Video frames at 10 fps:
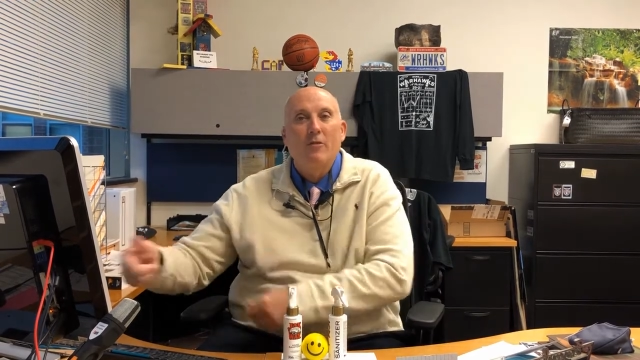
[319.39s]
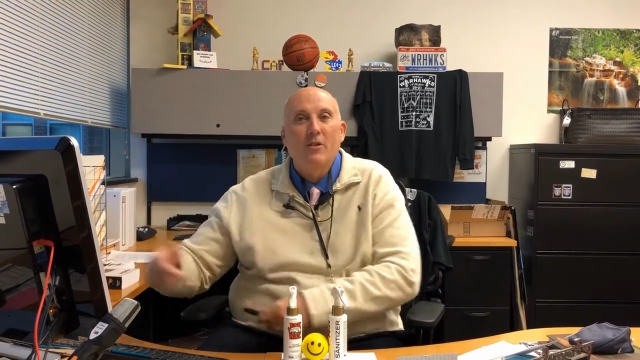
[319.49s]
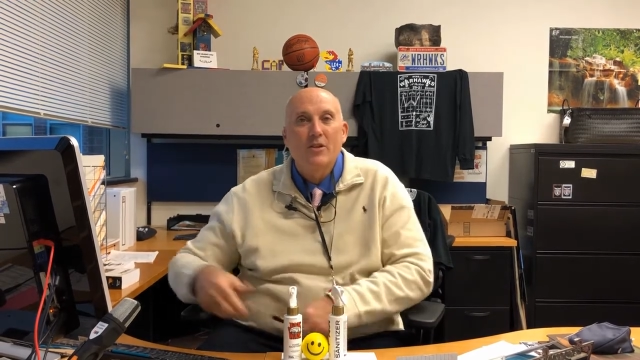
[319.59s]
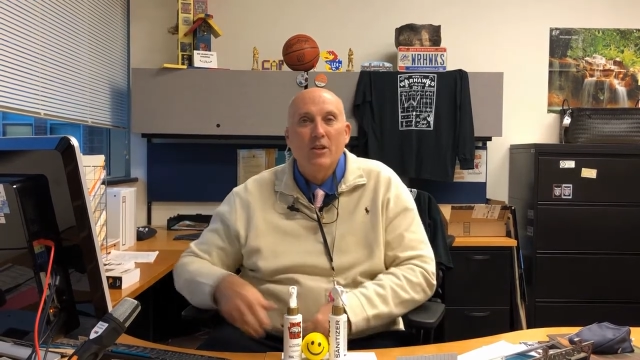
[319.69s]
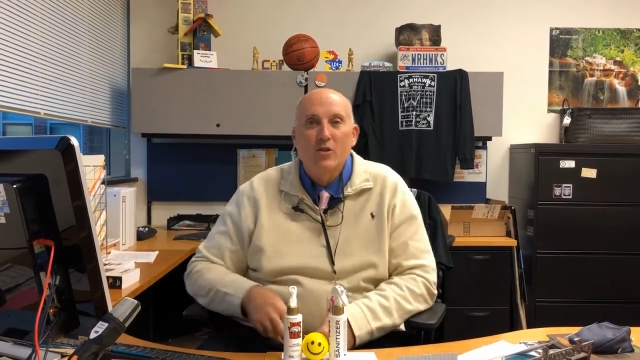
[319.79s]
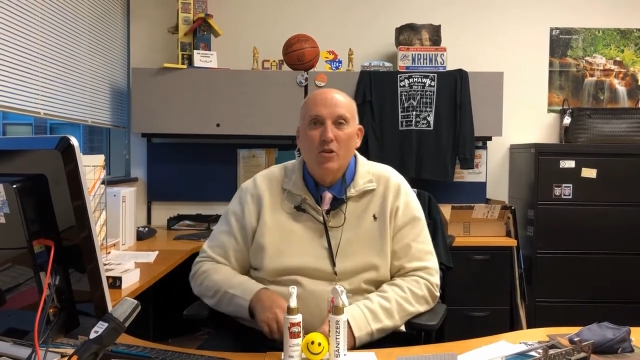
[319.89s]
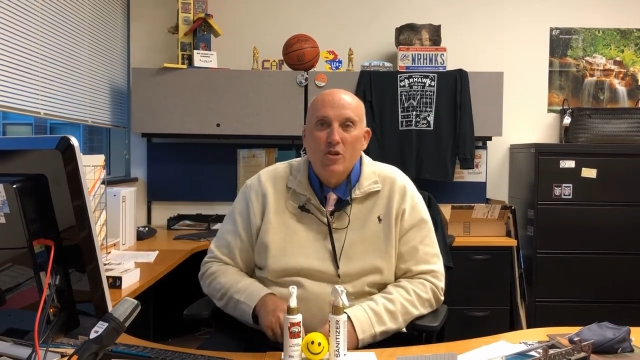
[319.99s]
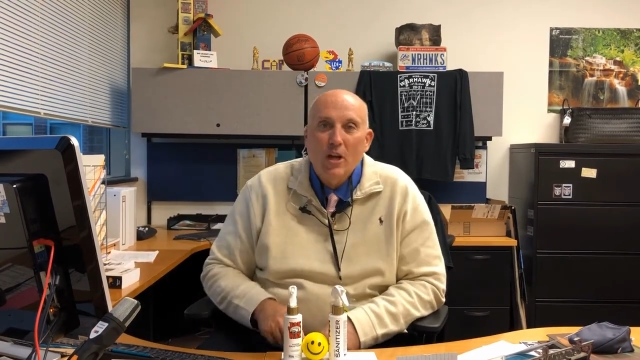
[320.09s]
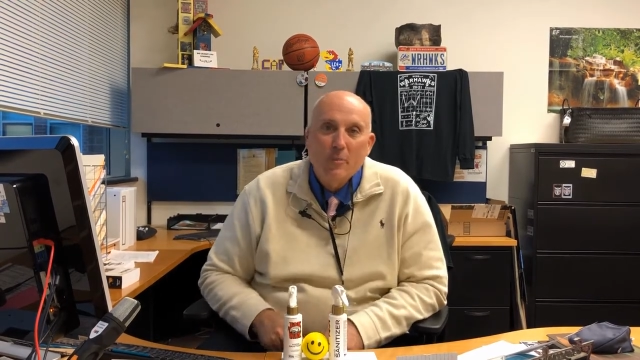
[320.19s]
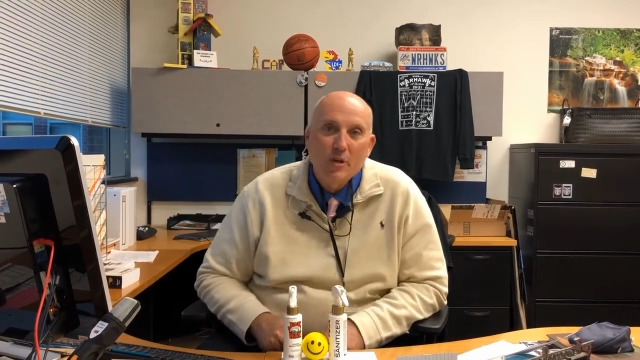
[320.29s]
for the district
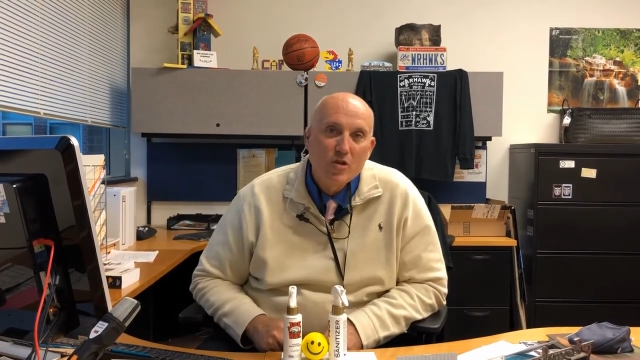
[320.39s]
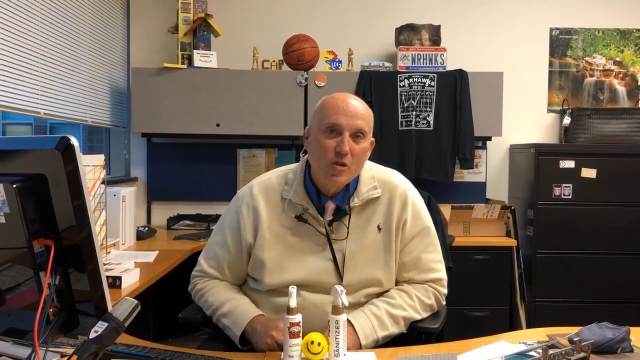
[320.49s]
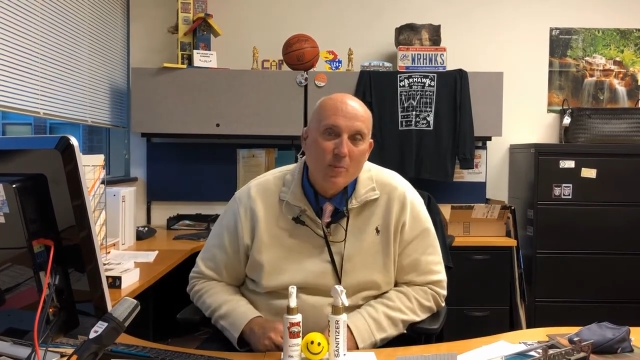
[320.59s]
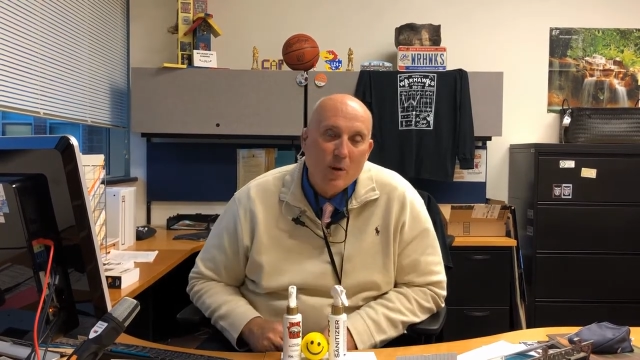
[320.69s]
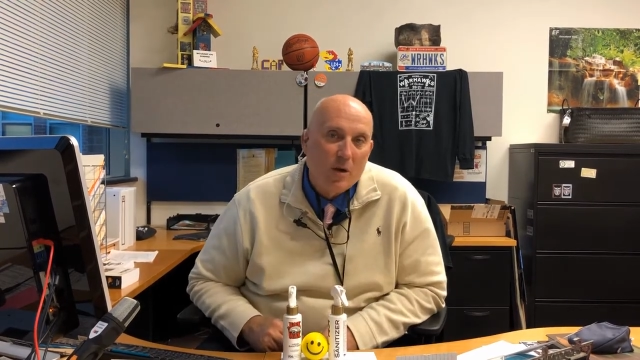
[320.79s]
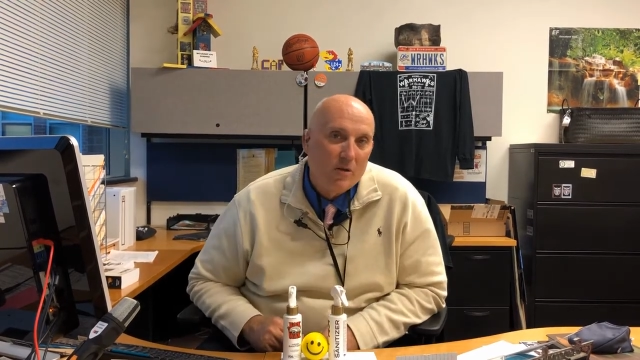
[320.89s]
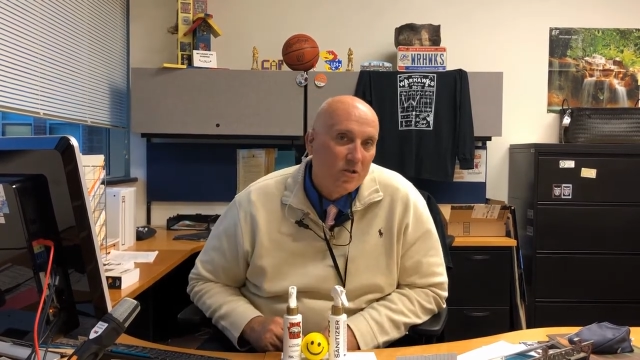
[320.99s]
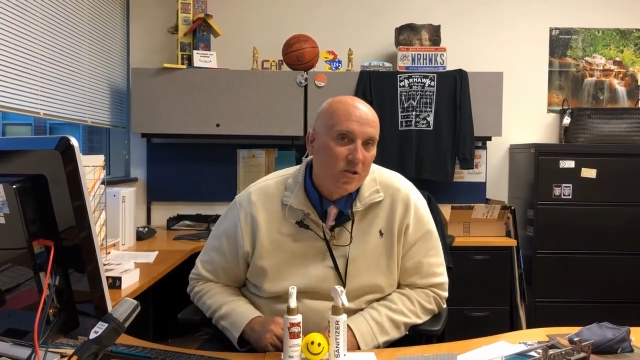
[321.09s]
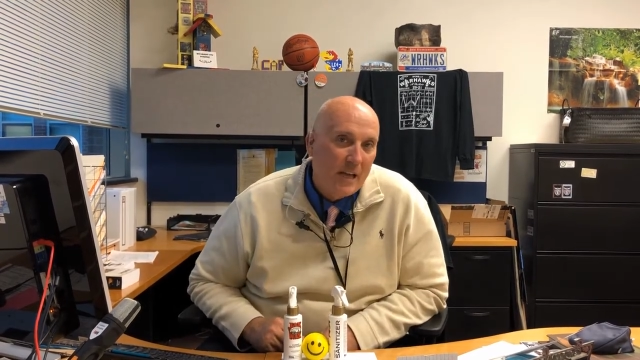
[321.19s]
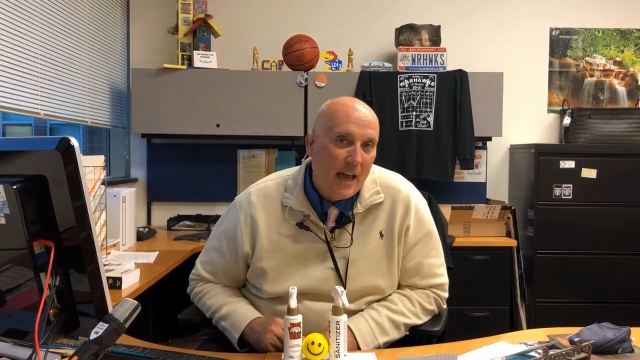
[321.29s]
championship on
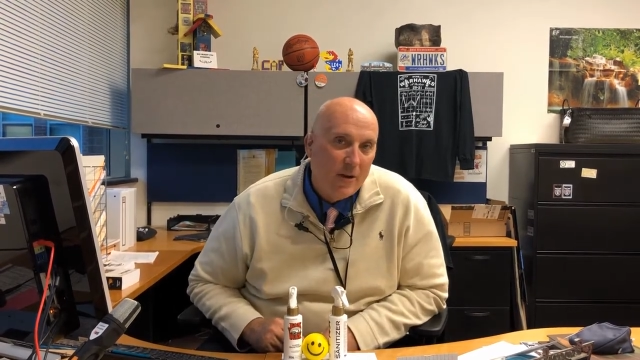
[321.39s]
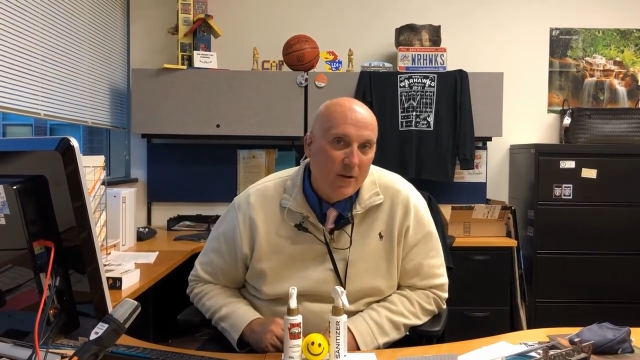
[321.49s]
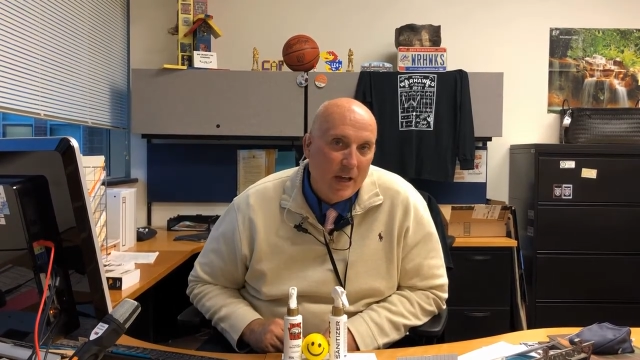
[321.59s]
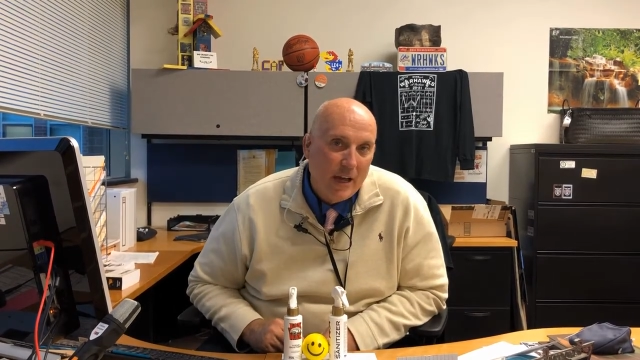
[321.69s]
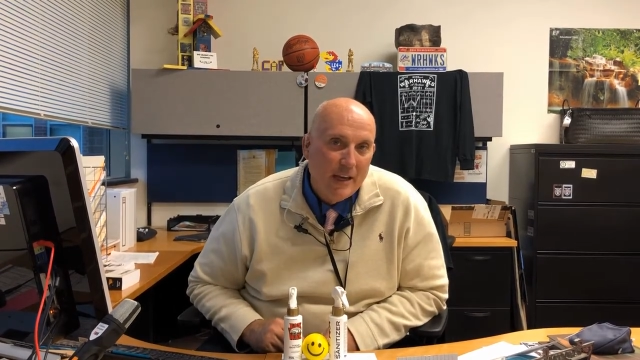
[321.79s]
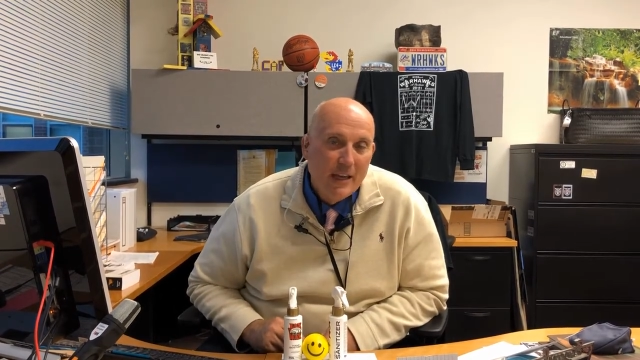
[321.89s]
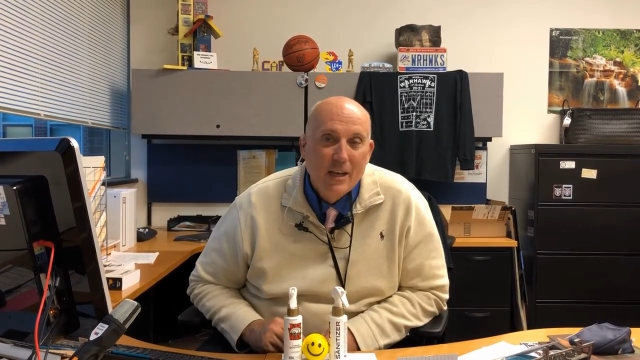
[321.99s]
Saturday.